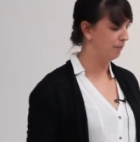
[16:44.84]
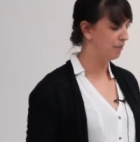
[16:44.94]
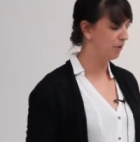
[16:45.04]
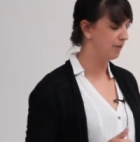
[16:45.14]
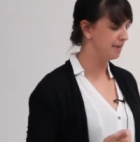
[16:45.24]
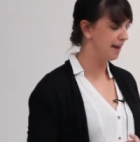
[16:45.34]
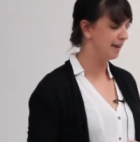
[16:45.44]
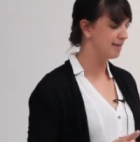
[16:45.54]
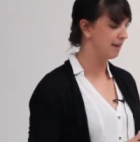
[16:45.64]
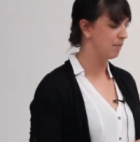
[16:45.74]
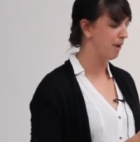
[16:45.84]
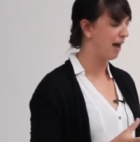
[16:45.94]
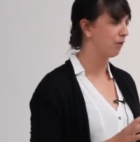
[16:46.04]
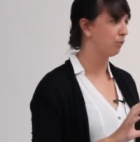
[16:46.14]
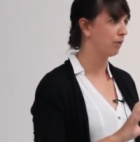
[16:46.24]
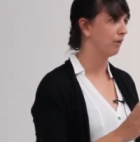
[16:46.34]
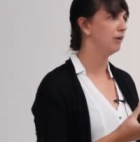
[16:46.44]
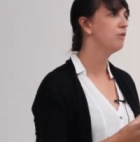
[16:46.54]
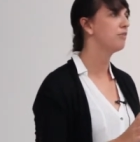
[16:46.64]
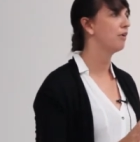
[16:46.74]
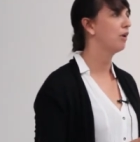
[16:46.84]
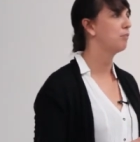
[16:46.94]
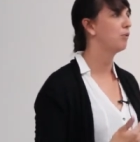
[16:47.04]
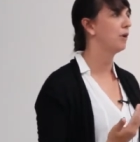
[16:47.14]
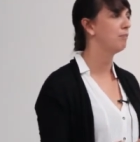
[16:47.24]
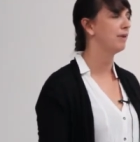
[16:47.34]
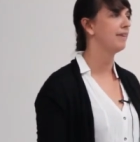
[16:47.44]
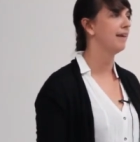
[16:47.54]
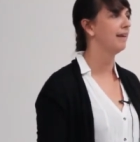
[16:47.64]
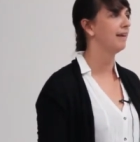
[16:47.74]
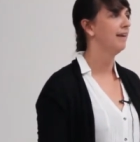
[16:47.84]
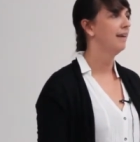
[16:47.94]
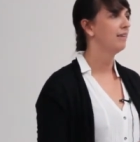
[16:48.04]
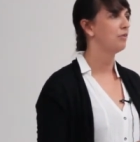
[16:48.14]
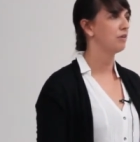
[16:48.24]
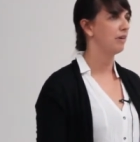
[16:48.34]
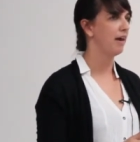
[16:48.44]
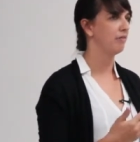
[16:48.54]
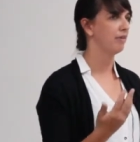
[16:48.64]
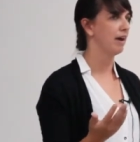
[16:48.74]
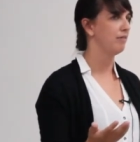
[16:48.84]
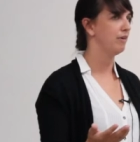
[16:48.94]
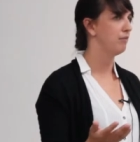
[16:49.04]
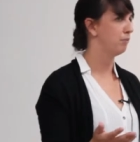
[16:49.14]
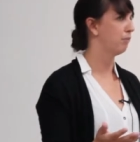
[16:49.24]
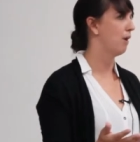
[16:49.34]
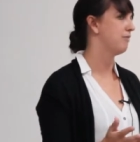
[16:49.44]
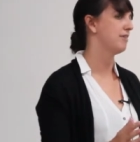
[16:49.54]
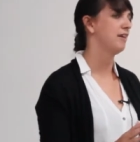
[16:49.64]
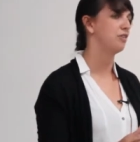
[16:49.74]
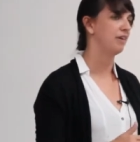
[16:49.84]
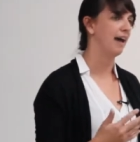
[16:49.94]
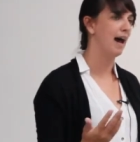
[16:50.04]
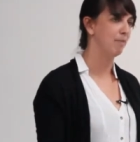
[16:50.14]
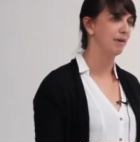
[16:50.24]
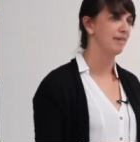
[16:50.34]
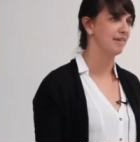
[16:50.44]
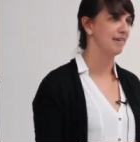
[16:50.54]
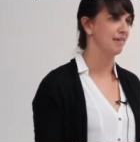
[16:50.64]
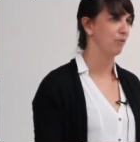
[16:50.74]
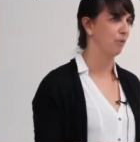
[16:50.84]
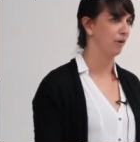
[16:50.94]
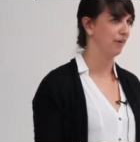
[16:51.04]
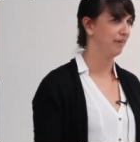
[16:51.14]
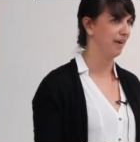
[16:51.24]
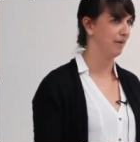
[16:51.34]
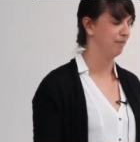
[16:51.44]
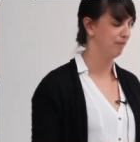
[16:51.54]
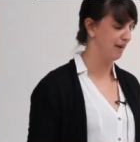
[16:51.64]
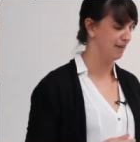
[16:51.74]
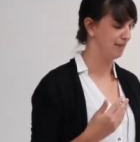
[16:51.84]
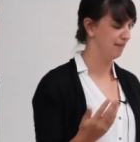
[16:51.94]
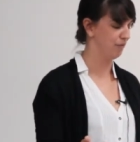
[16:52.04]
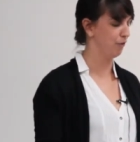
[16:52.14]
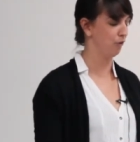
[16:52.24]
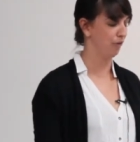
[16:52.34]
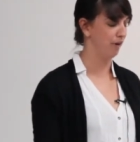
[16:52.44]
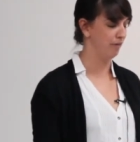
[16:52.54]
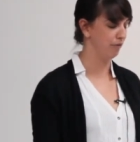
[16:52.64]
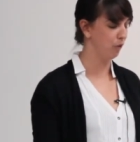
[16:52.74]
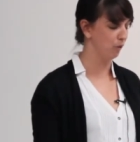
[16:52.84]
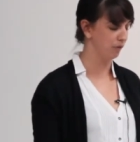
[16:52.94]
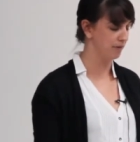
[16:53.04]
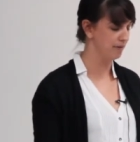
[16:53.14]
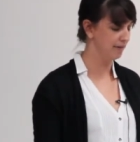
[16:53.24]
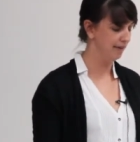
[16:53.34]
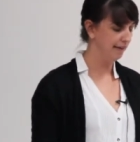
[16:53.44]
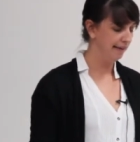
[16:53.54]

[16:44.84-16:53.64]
So the text and the pattern were the loose starting point, but then there's a lot of kind of improvisation that happens as the work further unfolds.